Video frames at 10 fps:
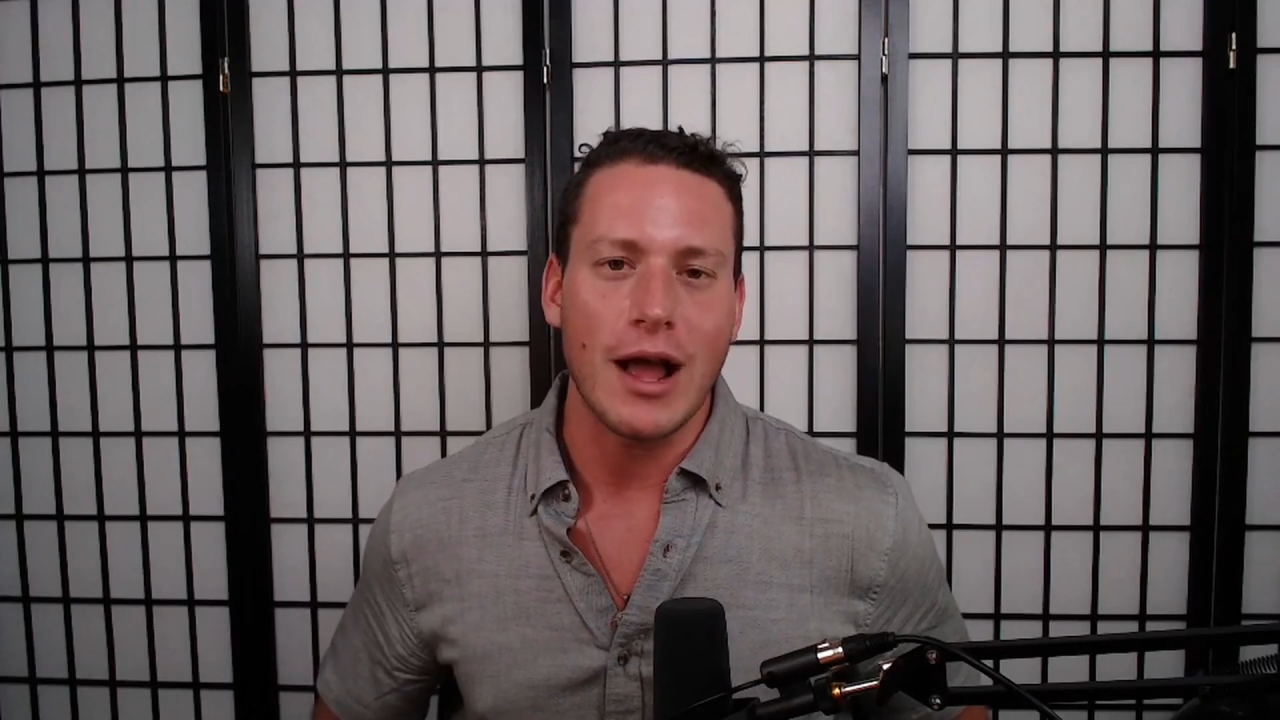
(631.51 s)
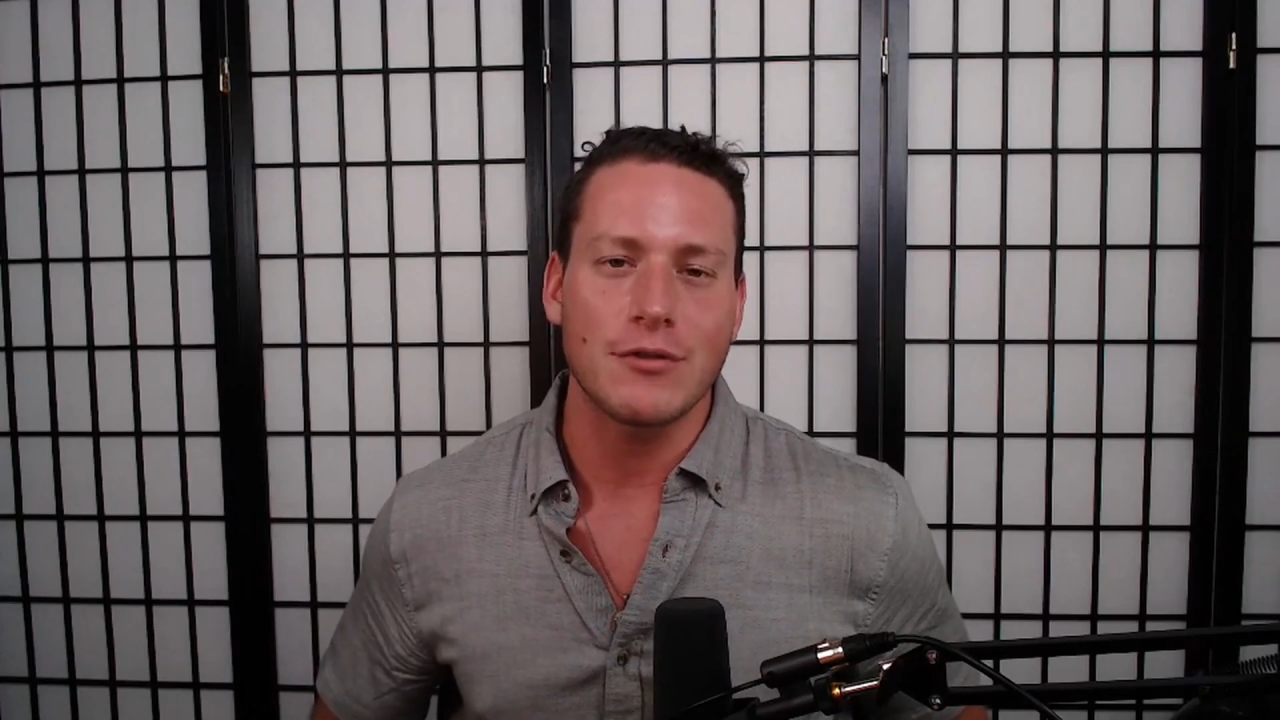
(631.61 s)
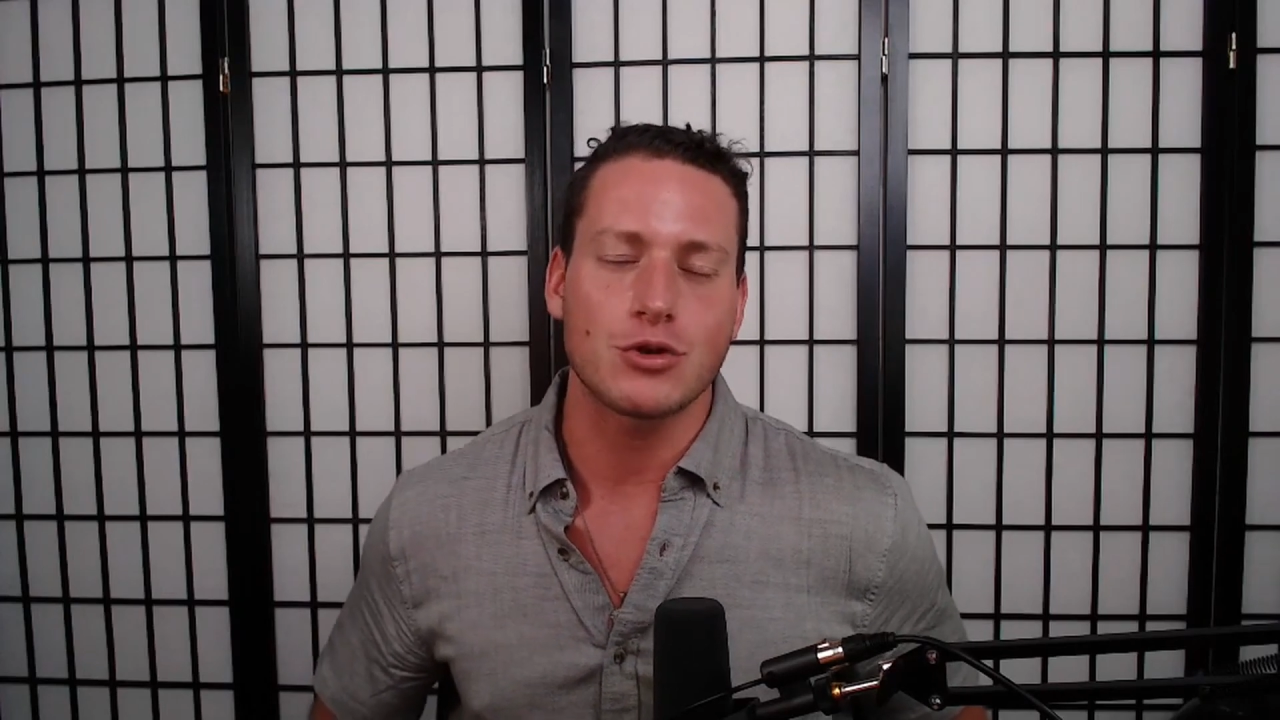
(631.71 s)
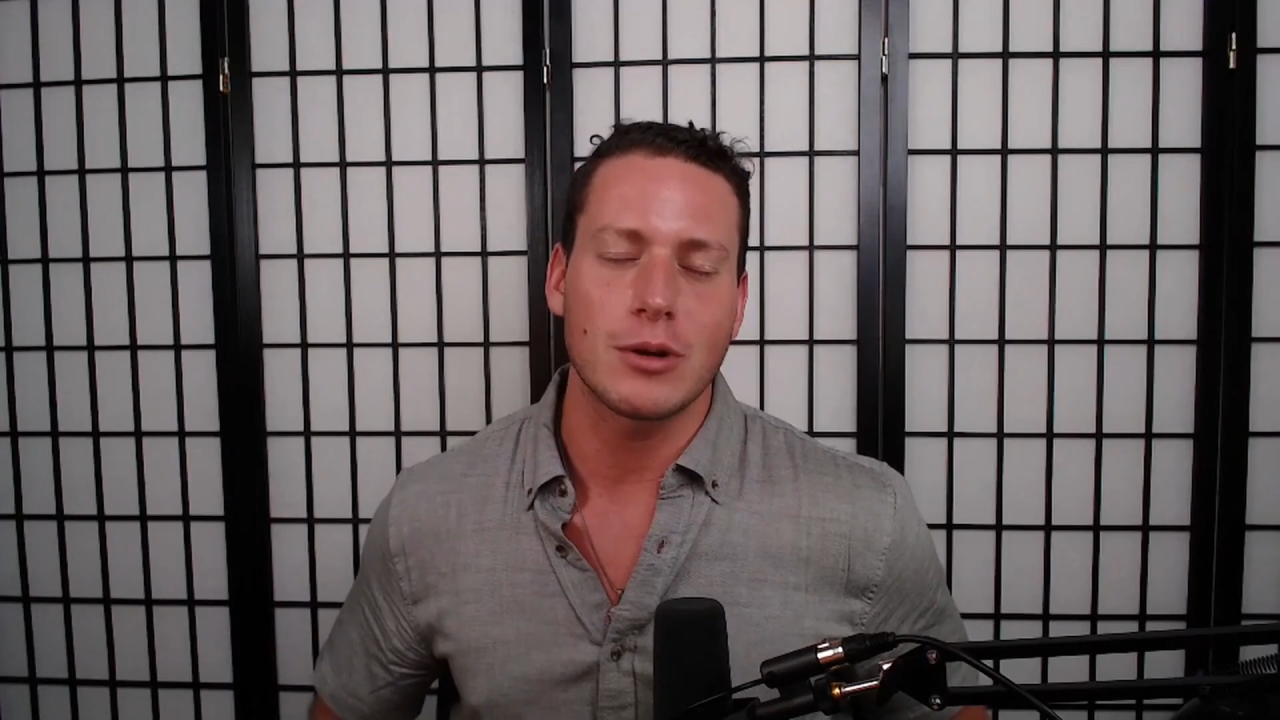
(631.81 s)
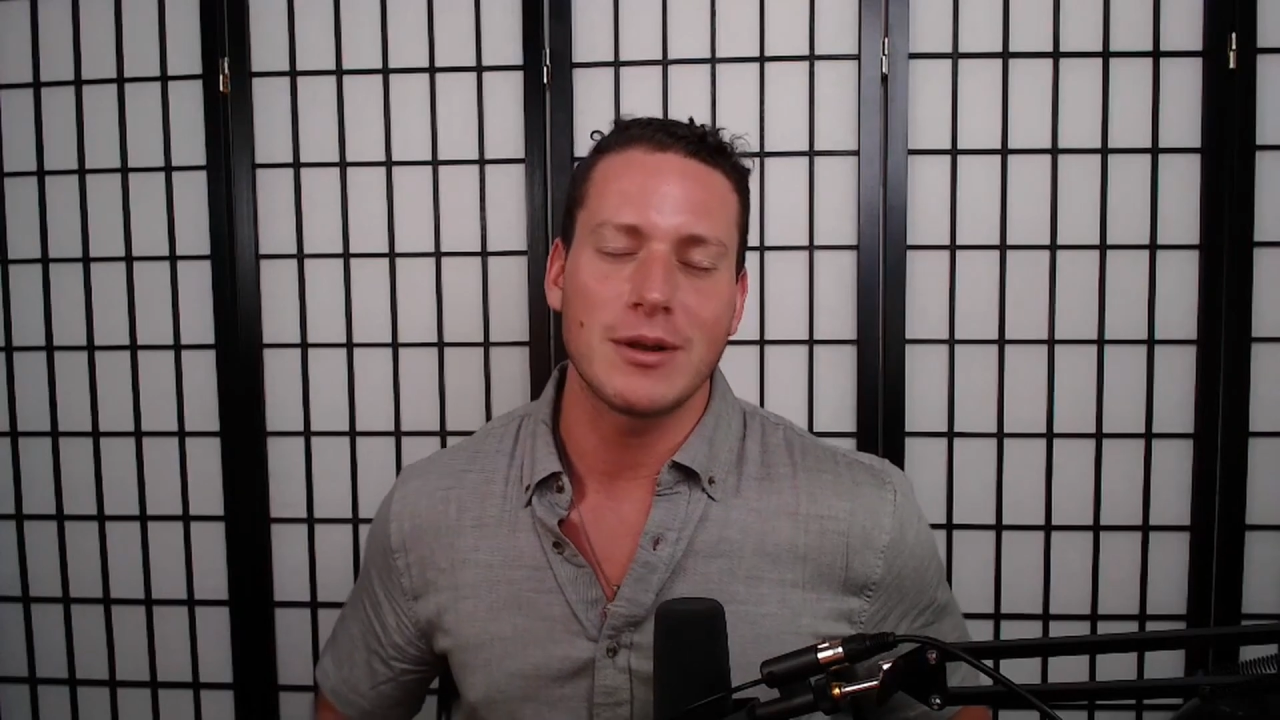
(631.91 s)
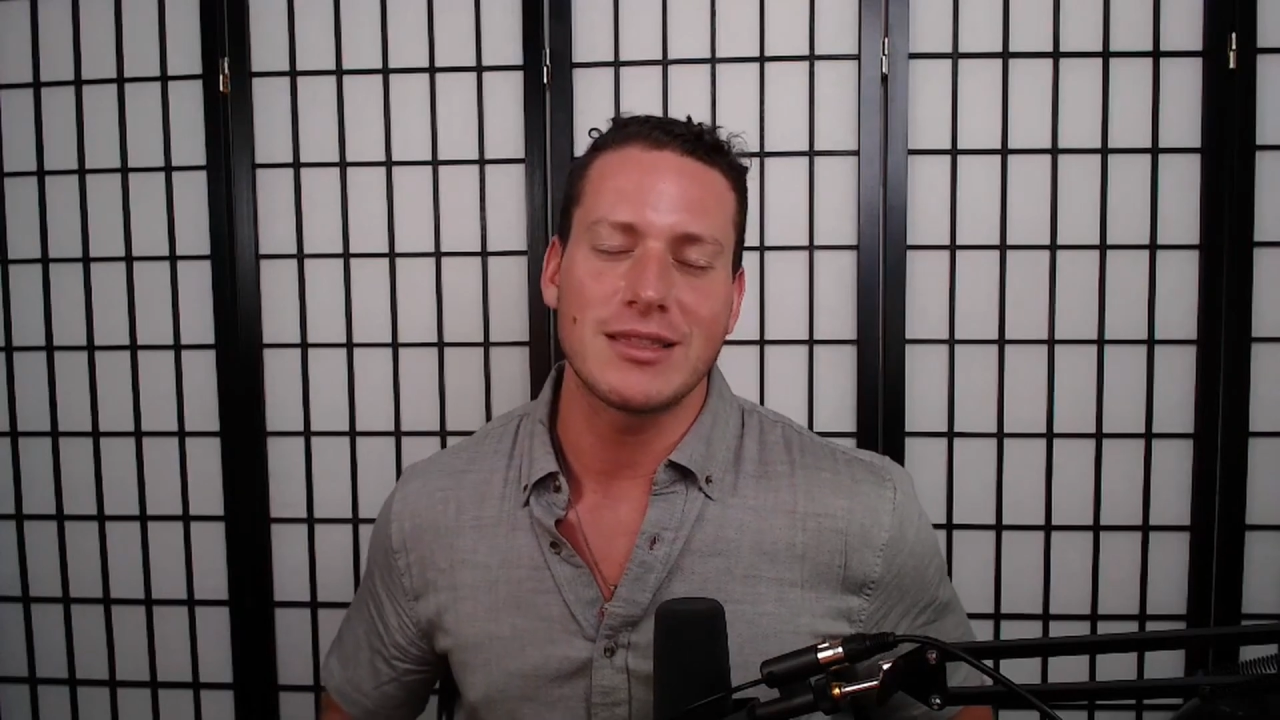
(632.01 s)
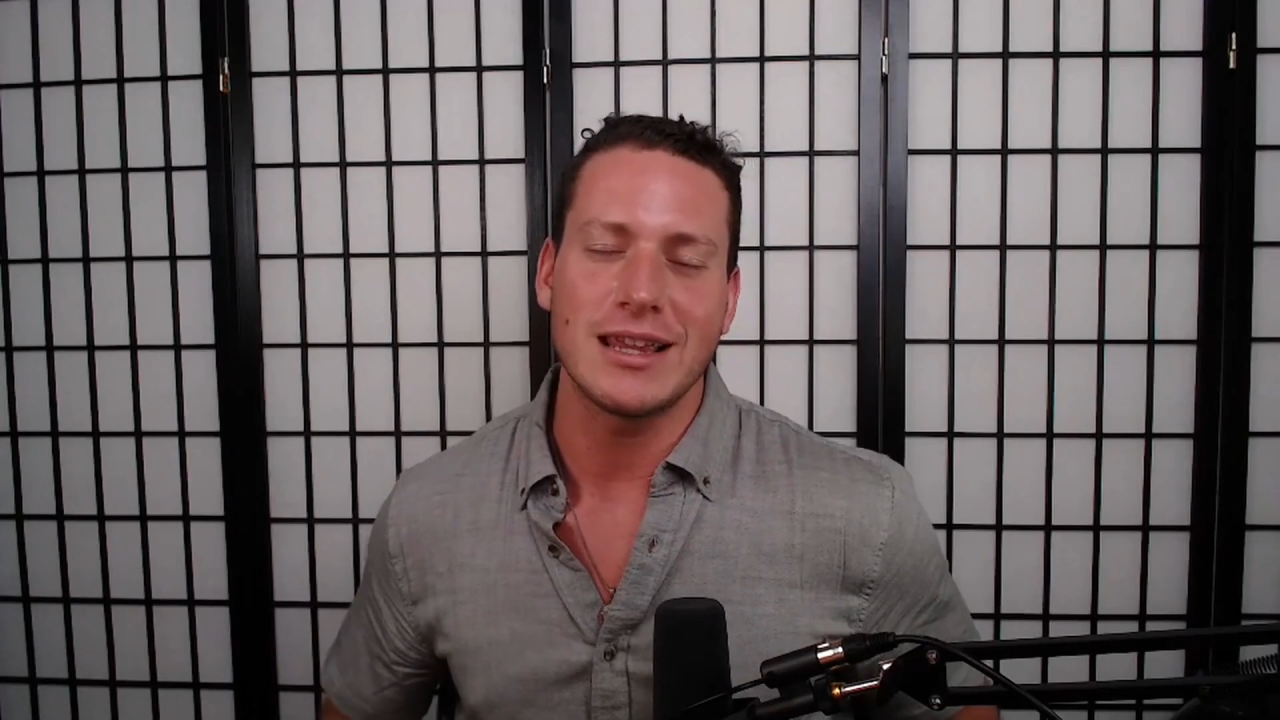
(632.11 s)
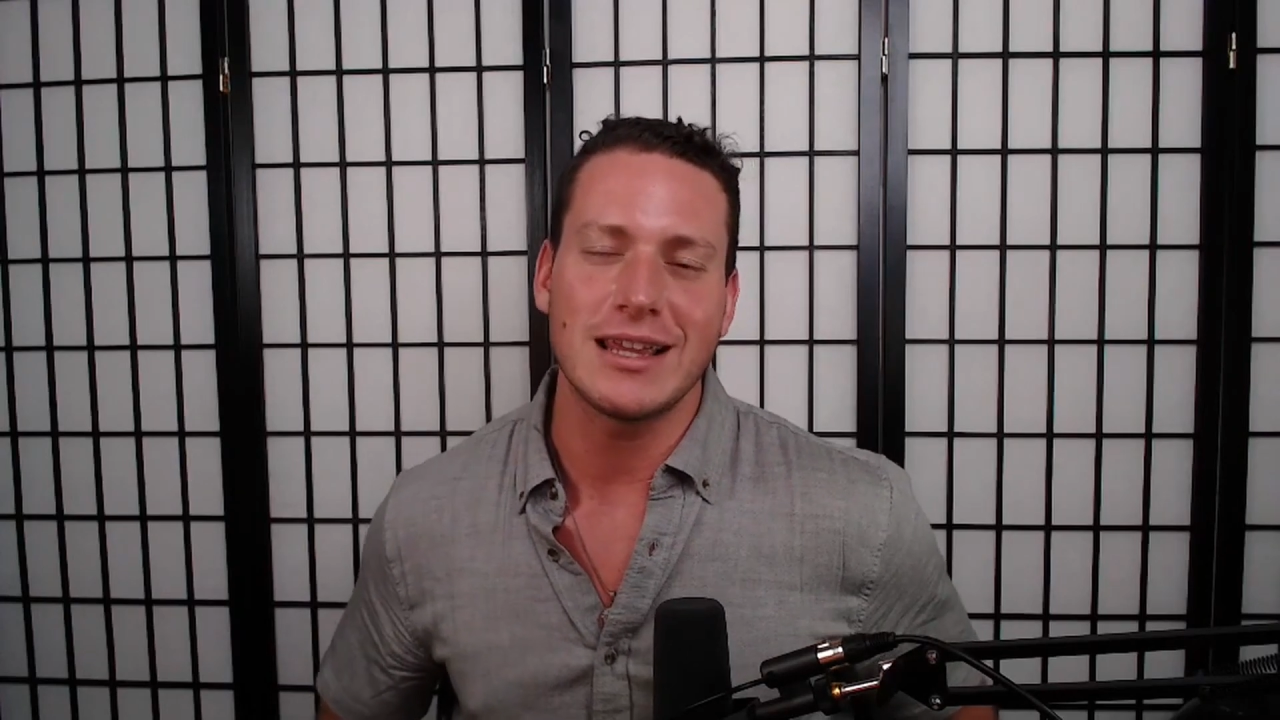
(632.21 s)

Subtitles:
live streaming